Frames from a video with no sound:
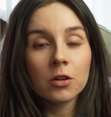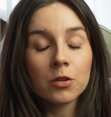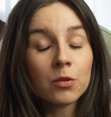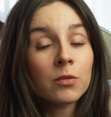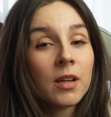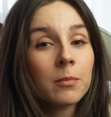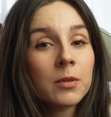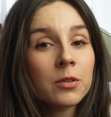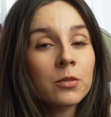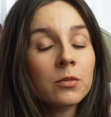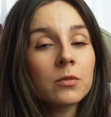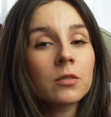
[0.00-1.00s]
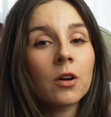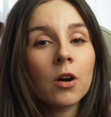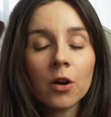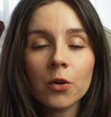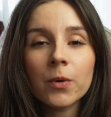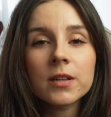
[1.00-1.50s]
Rule number 2,
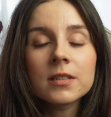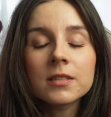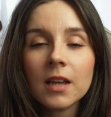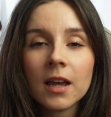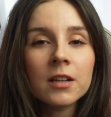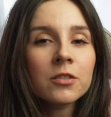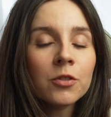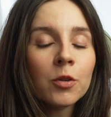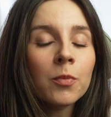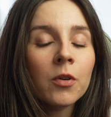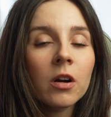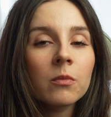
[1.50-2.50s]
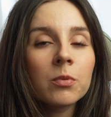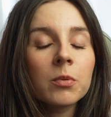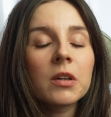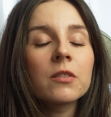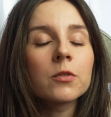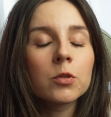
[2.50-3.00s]
always end your prompt
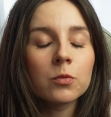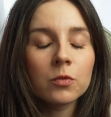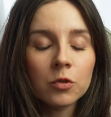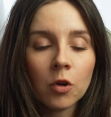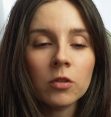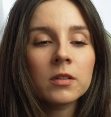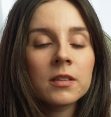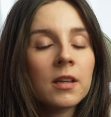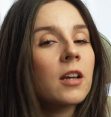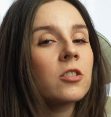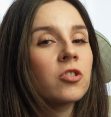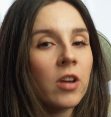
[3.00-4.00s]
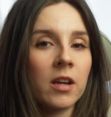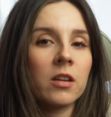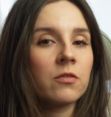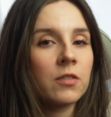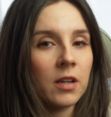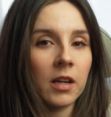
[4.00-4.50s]
with do not touch
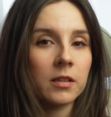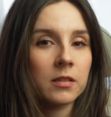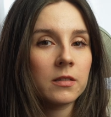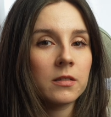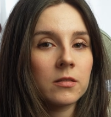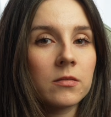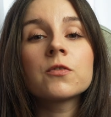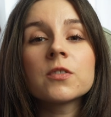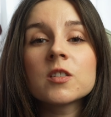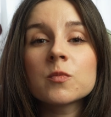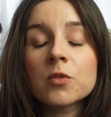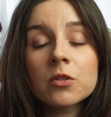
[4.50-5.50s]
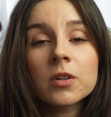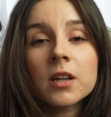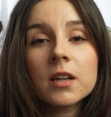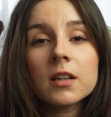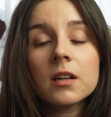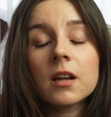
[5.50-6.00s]
anything else. If it's
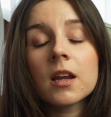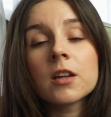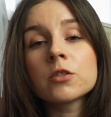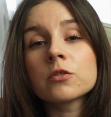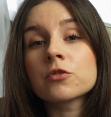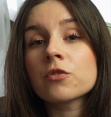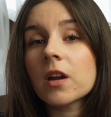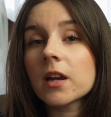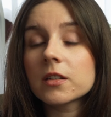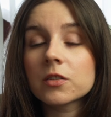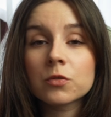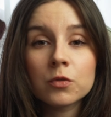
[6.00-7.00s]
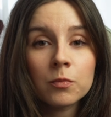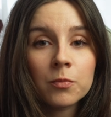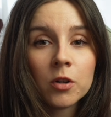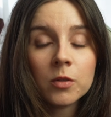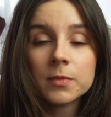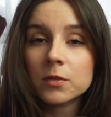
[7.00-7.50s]
broken and you tried 2
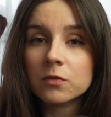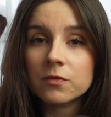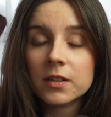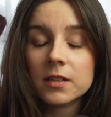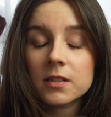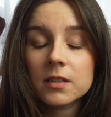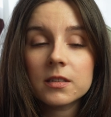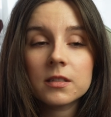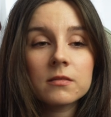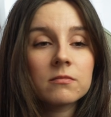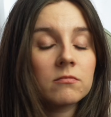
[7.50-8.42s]
prompts to fix it,